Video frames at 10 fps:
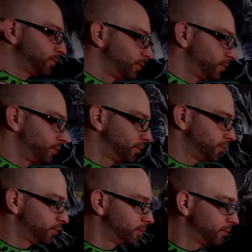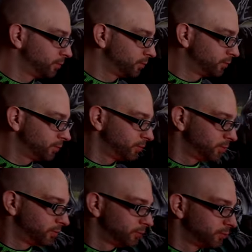
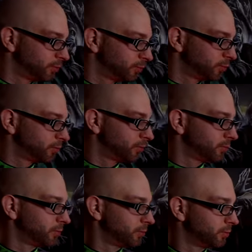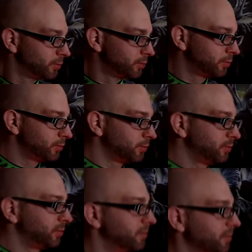(not speaking)